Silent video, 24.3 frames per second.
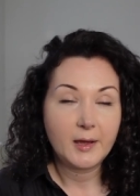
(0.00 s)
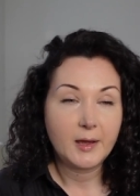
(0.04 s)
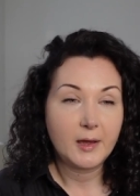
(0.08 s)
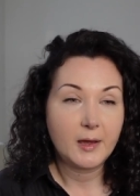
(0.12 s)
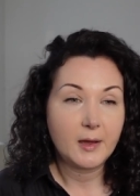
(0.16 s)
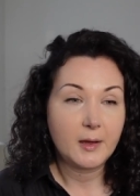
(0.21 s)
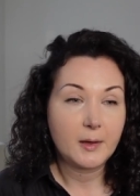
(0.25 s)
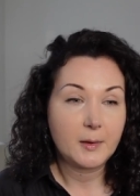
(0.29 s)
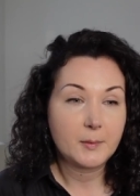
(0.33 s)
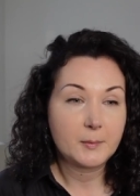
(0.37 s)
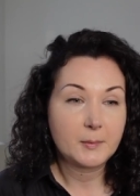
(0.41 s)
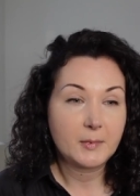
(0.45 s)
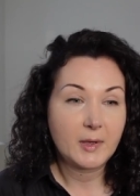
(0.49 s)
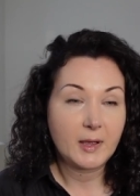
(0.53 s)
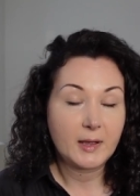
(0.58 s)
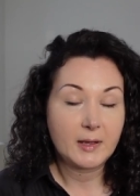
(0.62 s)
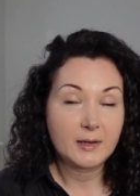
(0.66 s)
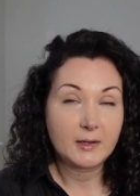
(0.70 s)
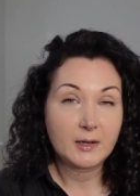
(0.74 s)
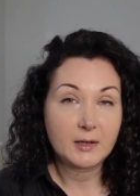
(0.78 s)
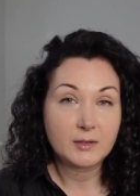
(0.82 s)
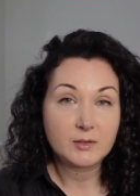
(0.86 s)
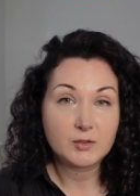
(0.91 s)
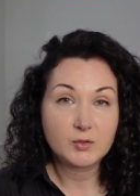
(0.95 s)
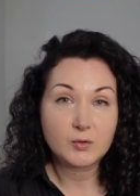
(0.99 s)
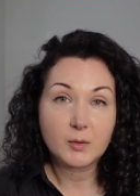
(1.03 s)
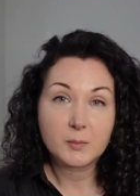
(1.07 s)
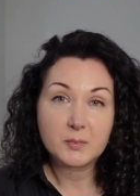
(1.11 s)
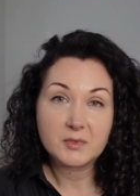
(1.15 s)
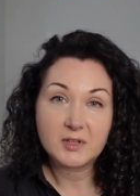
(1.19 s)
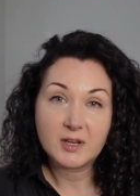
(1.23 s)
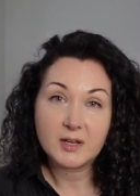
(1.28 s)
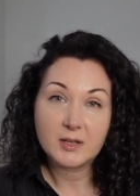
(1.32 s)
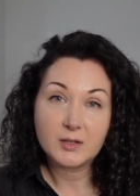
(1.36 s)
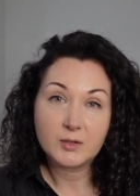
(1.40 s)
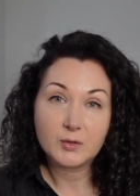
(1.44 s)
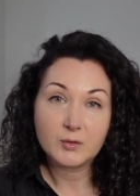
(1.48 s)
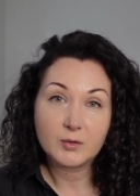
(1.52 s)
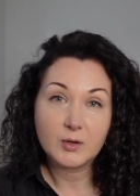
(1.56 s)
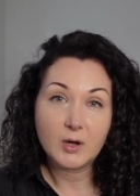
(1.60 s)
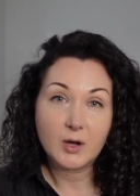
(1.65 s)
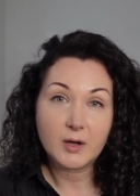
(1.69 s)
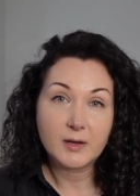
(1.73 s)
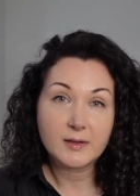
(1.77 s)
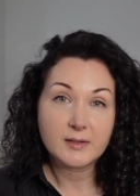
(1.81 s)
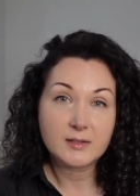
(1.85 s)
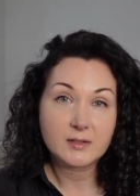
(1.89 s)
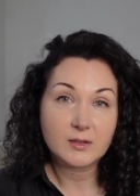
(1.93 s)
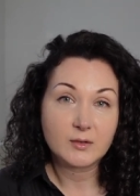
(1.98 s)
um, and I do update you
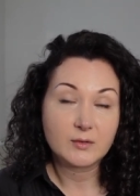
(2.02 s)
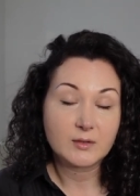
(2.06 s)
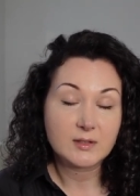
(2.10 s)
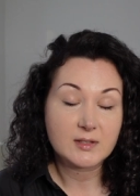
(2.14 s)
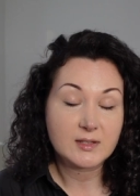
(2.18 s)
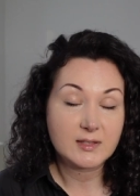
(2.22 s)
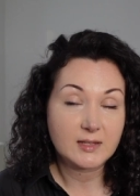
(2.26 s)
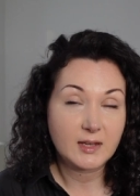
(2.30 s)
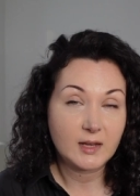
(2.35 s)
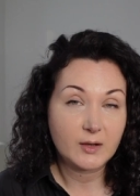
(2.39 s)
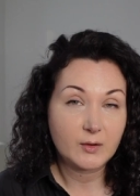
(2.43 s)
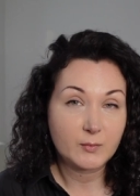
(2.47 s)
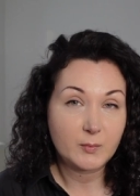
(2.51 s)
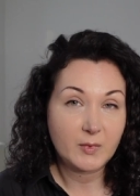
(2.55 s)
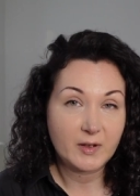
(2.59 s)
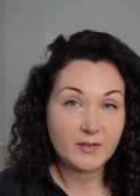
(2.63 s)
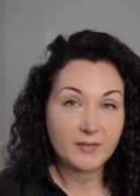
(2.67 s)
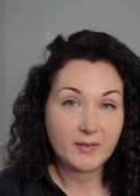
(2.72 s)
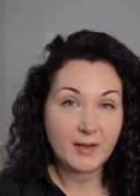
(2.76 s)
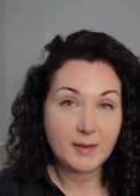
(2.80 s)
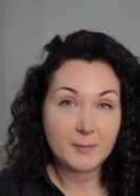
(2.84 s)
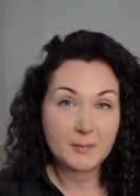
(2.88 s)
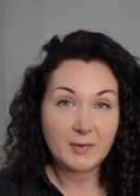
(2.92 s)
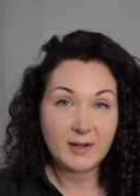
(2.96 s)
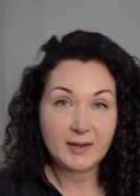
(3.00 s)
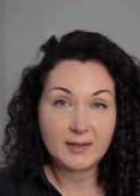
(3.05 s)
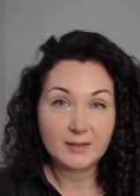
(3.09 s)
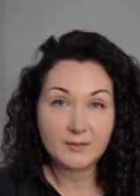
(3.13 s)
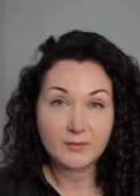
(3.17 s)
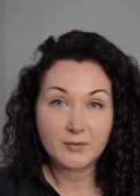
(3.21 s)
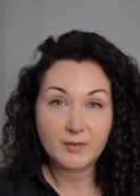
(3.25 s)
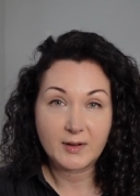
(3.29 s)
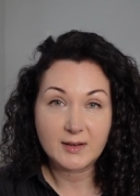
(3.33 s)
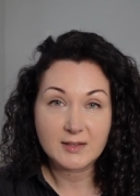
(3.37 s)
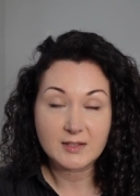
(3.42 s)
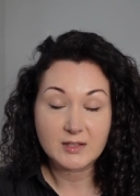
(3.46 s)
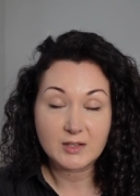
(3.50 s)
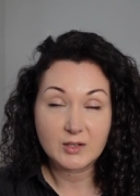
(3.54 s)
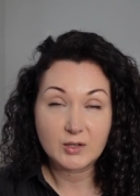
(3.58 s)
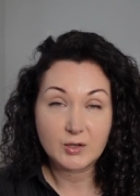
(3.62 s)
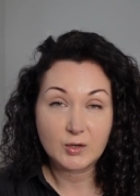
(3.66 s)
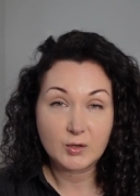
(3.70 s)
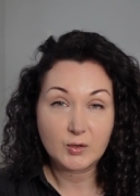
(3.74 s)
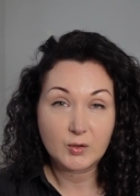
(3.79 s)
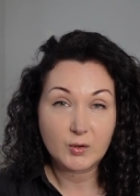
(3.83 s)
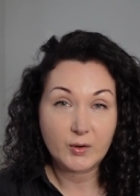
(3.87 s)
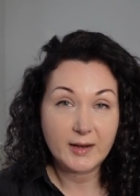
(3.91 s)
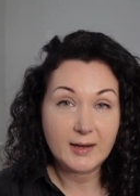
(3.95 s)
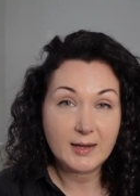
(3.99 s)
guys on the state of my family and friends in
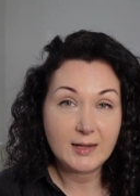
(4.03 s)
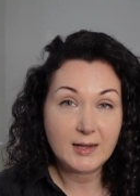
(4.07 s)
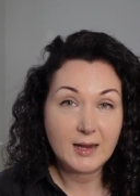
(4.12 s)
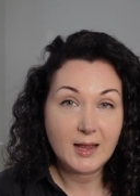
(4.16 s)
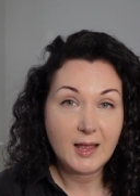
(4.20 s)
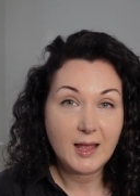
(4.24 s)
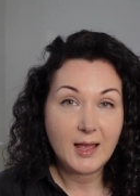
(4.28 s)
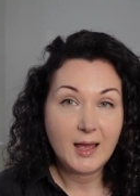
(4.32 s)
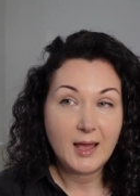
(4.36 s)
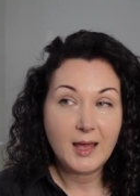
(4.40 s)
Ukraine